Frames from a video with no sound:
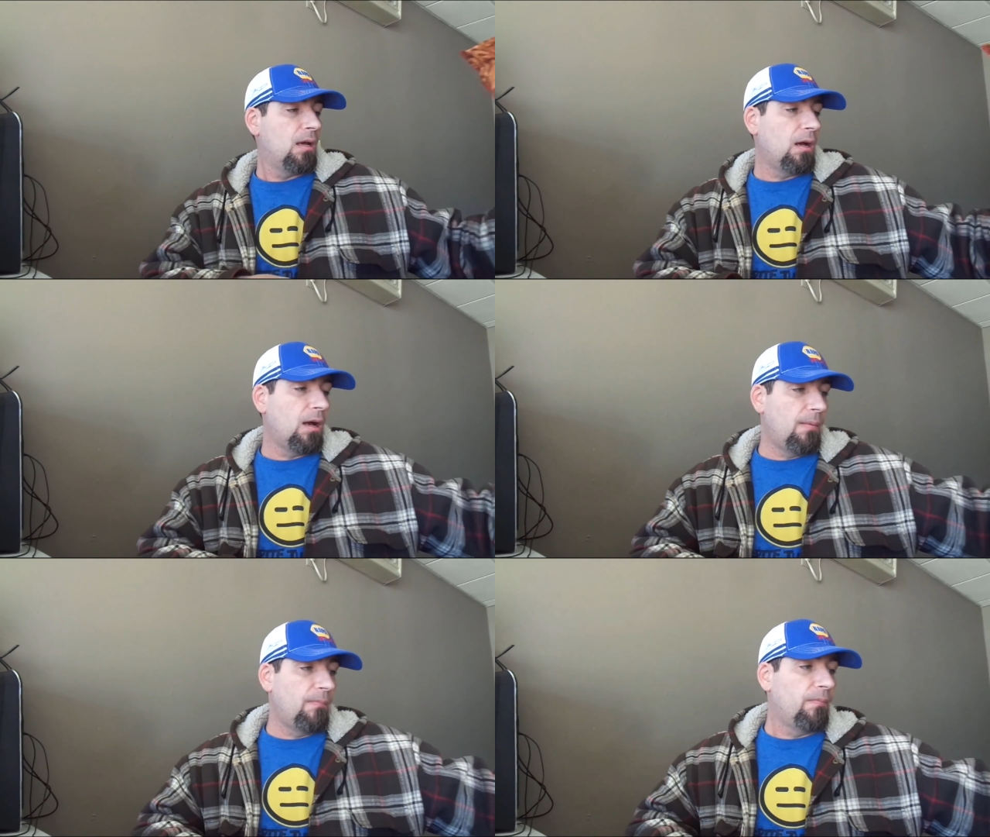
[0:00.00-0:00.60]

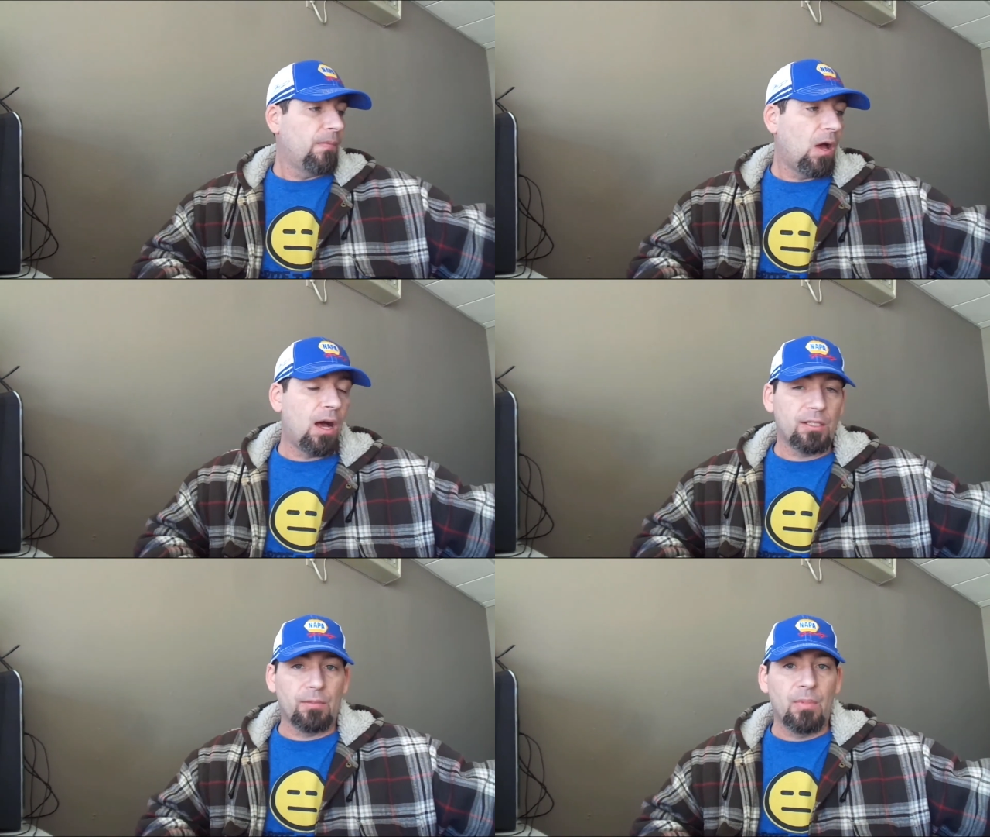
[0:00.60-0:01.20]

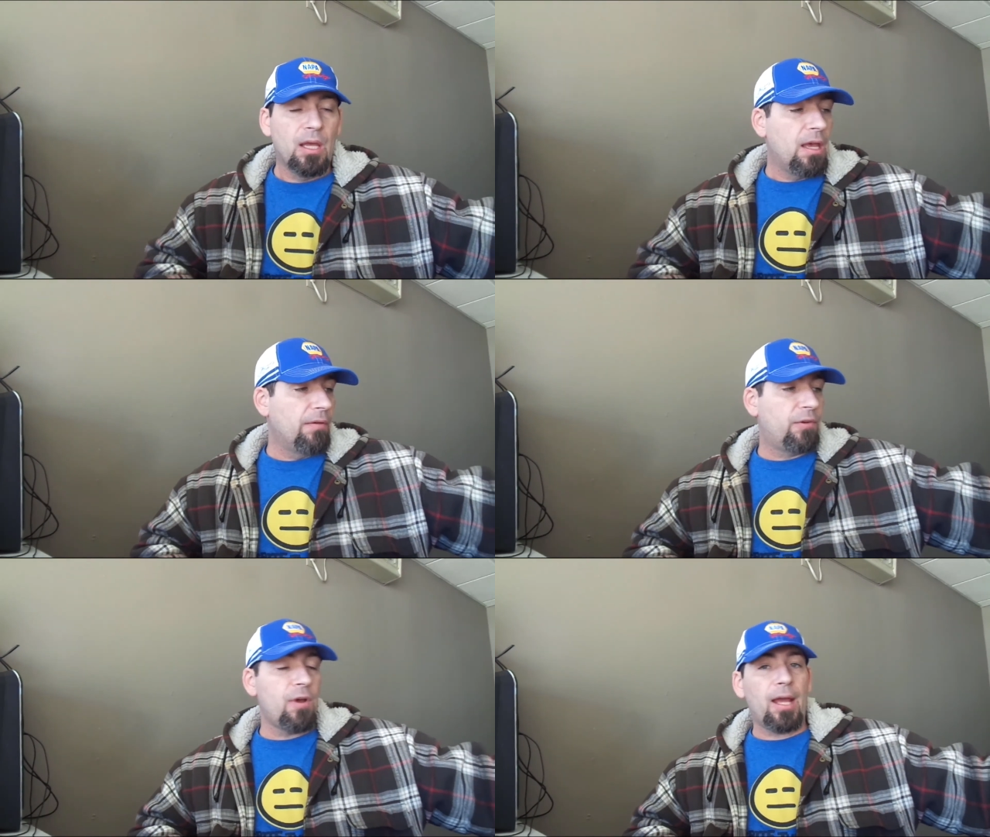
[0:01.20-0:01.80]
Awesome.
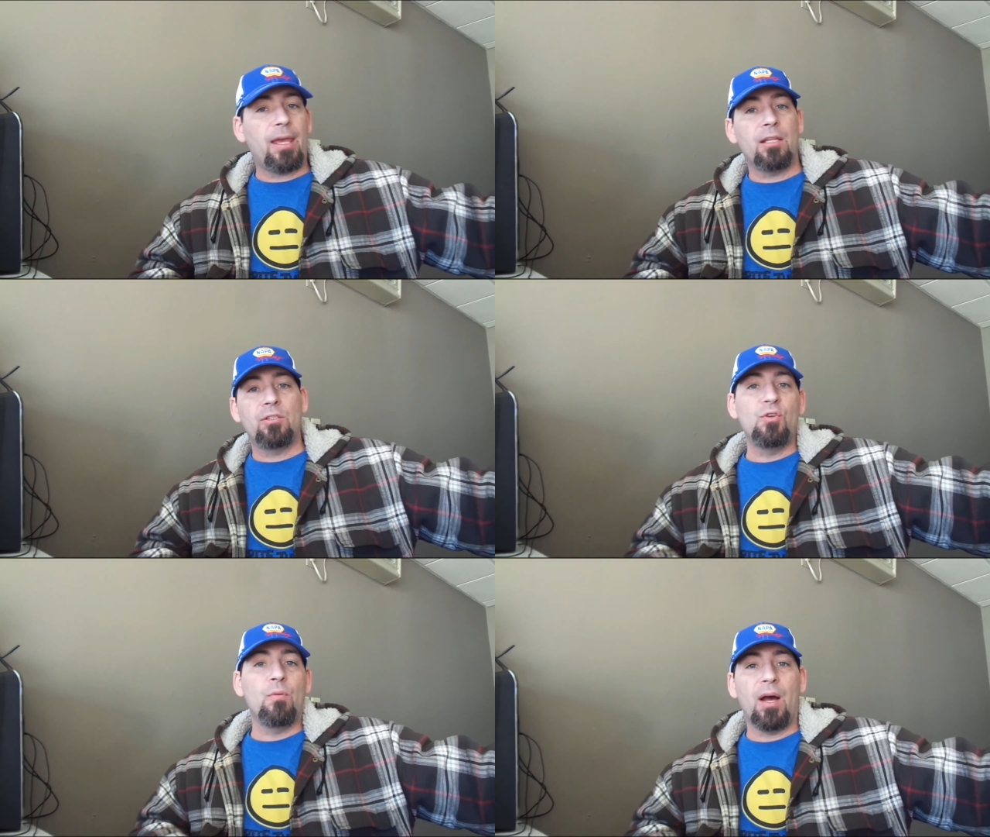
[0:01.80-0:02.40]
If
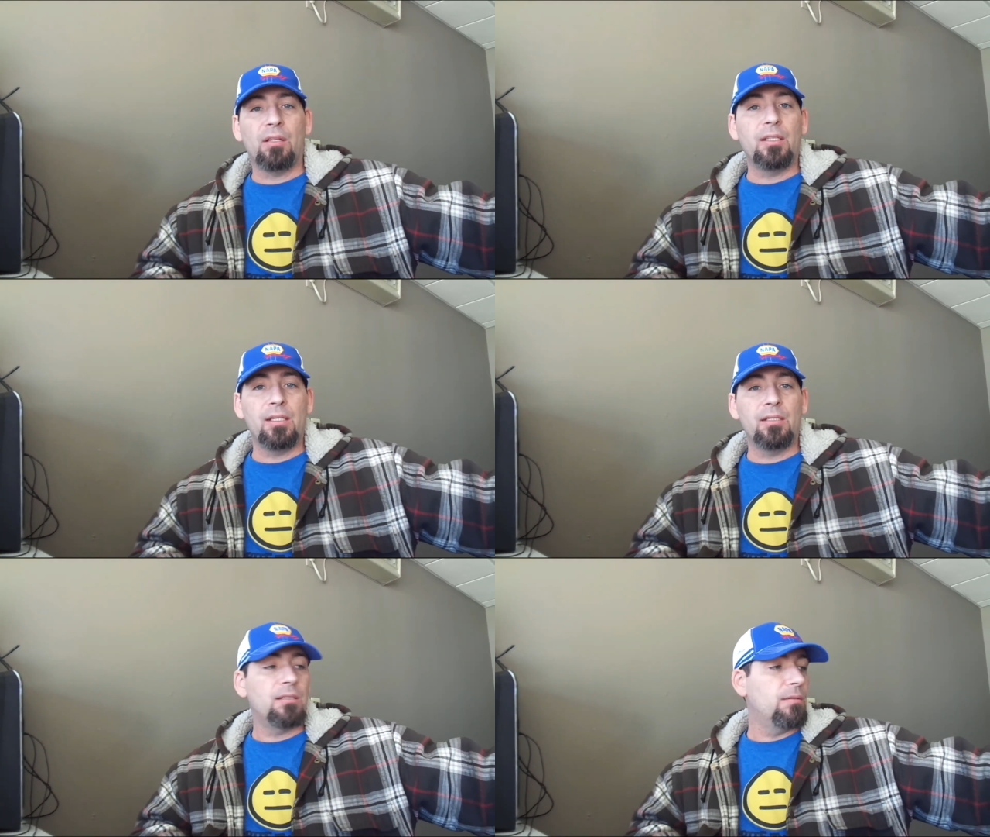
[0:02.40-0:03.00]
crackheads knew about
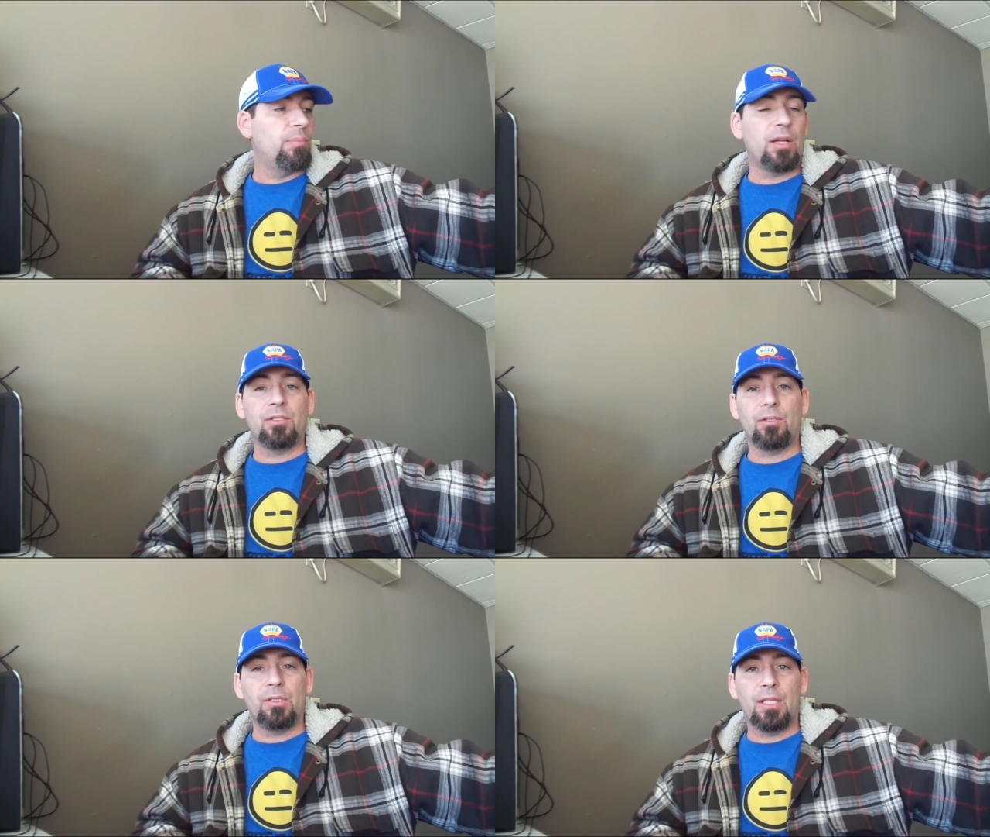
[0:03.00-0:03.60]
these
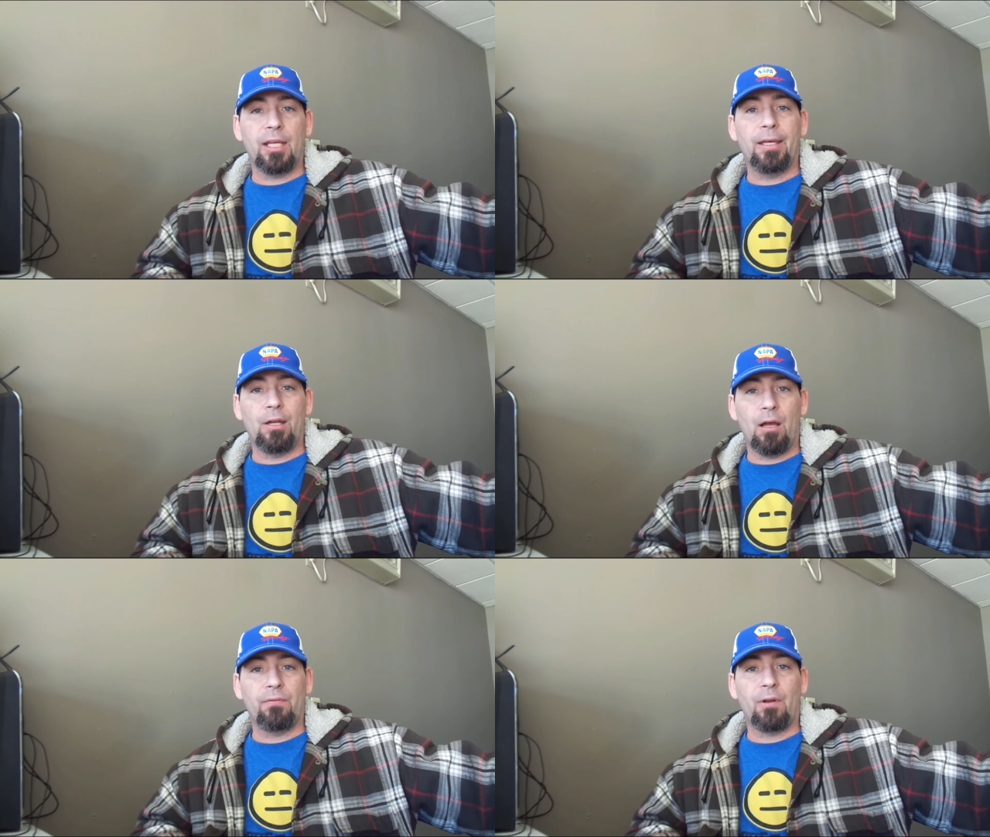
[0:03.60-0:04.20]
pretzels, they'd
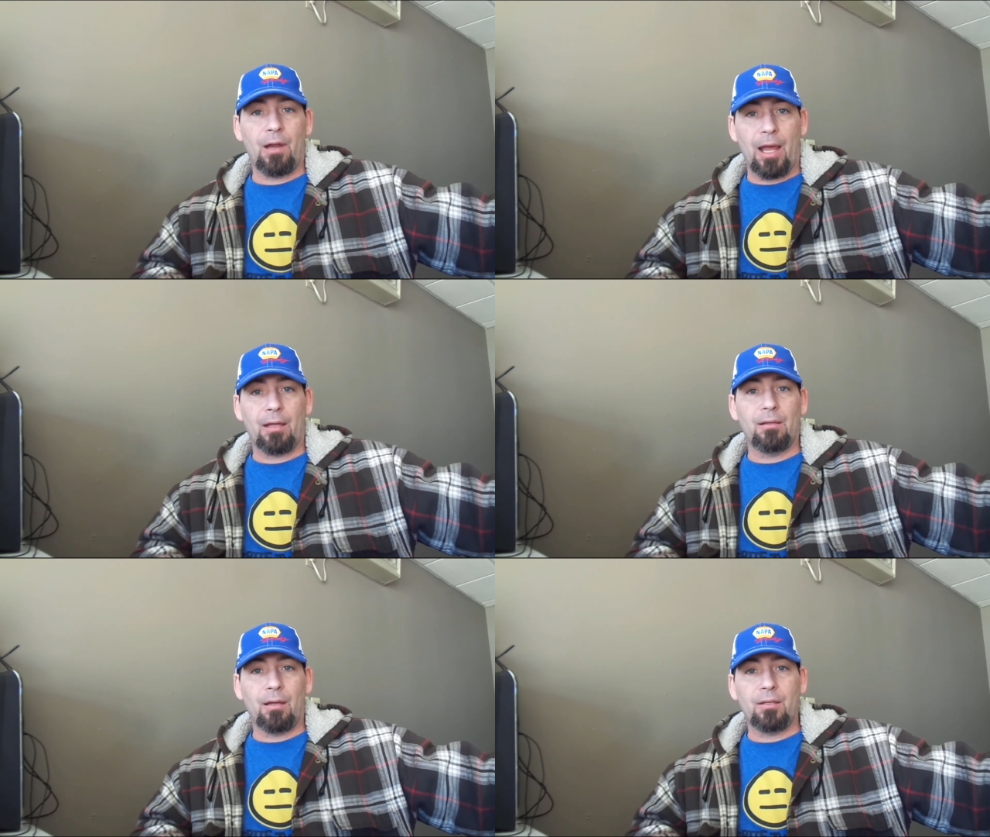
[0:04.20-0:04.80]
get off
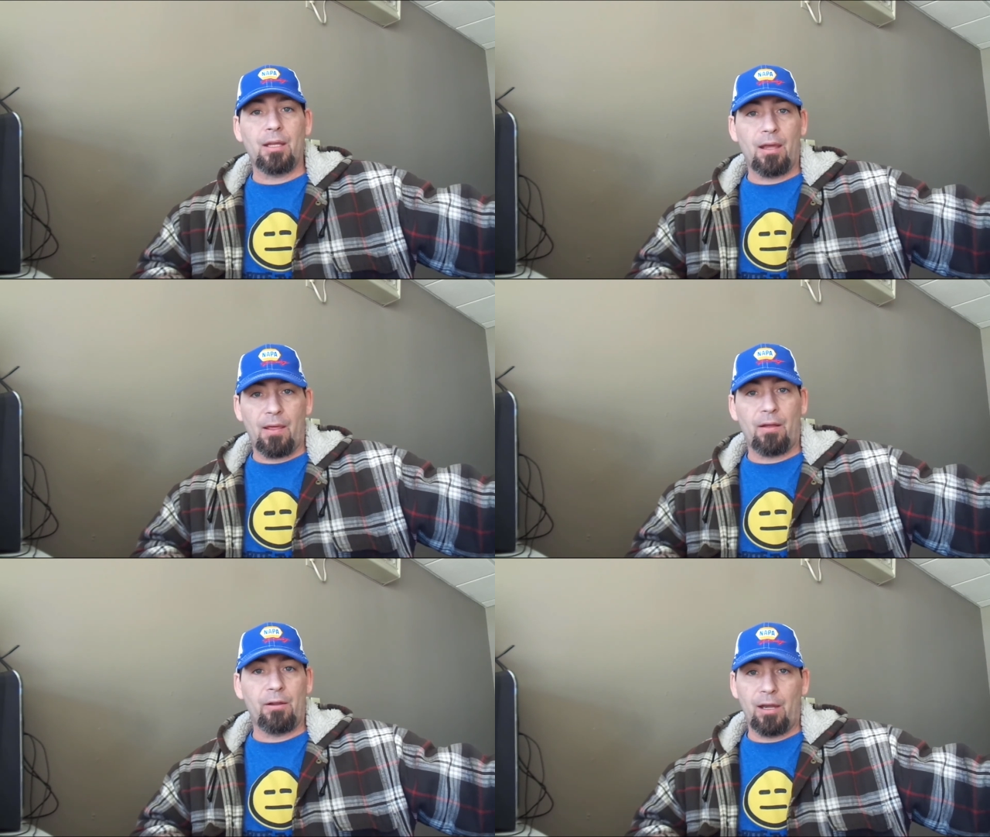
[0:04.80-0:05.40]
crack. I'll tell you
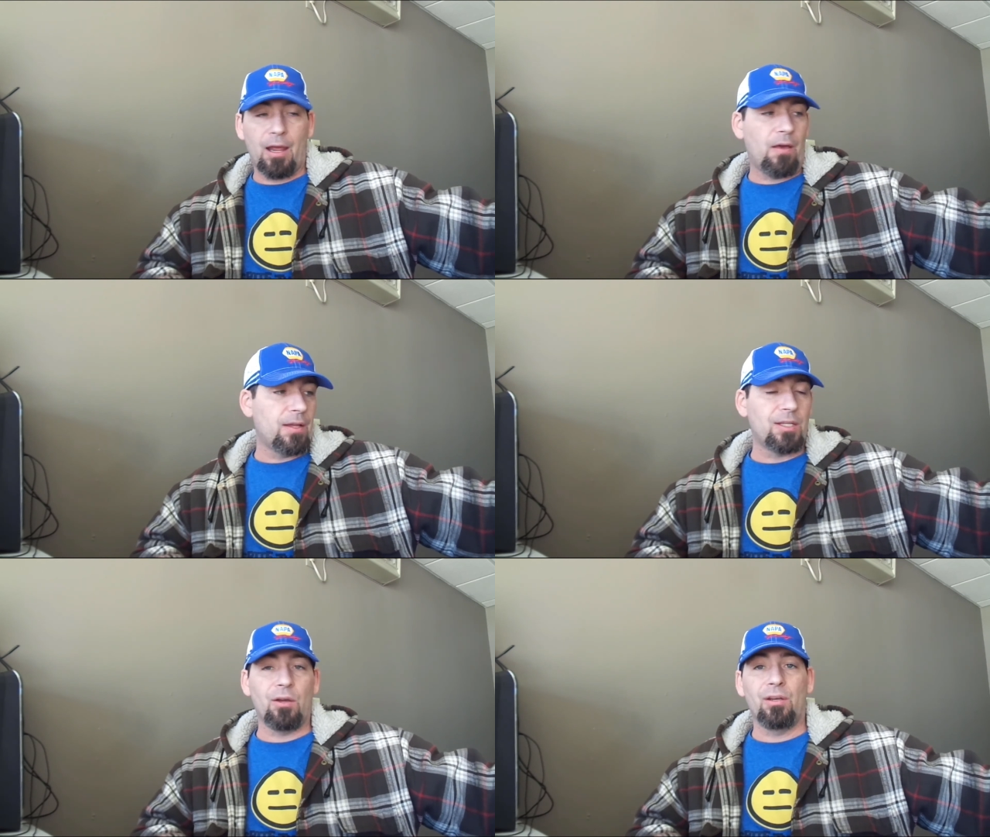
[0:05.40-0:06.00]
that right now.
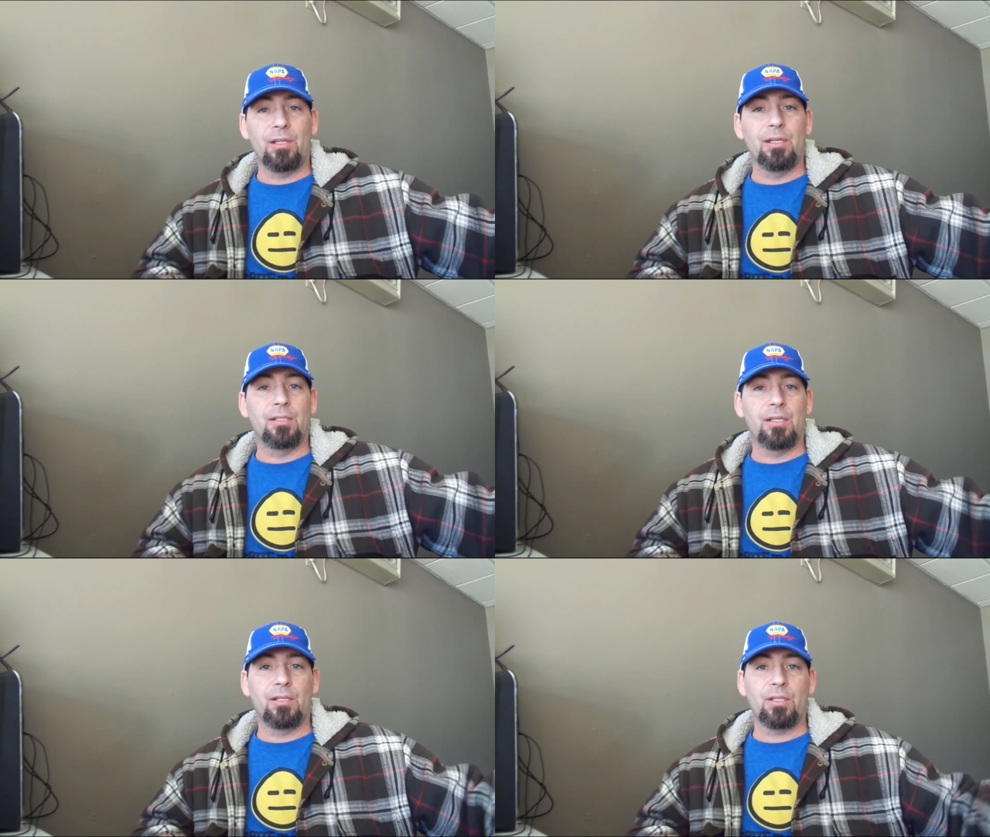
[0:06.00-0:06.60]
That's how good
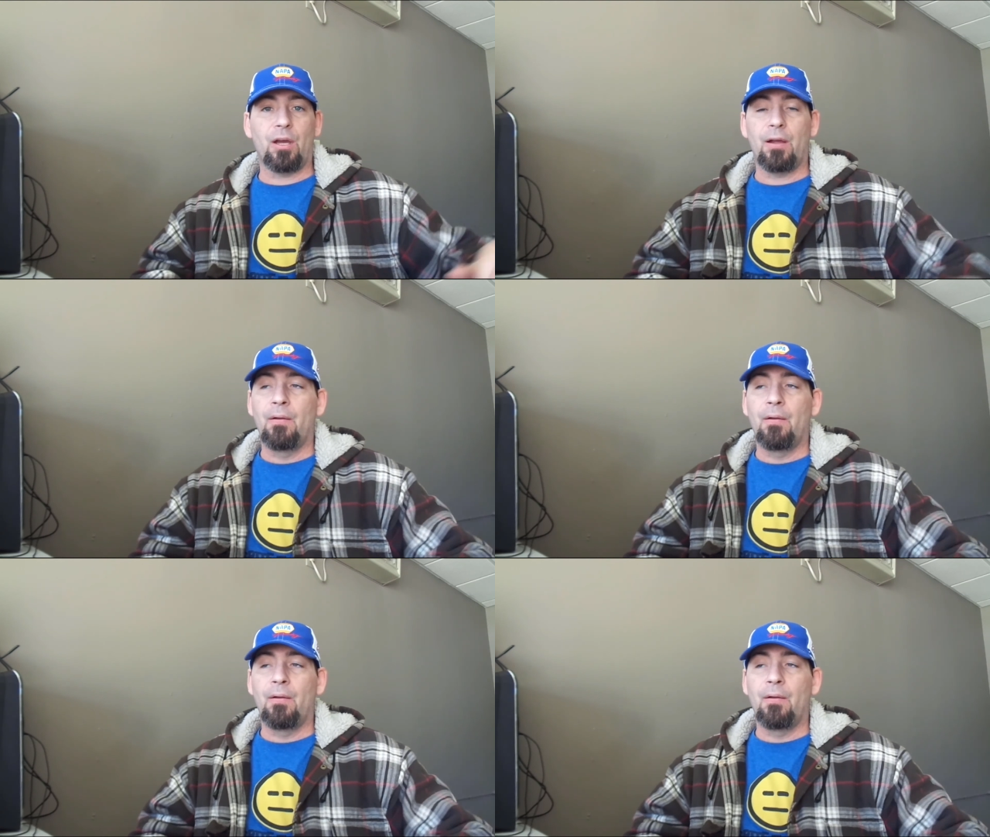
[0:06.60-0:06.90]
these things are.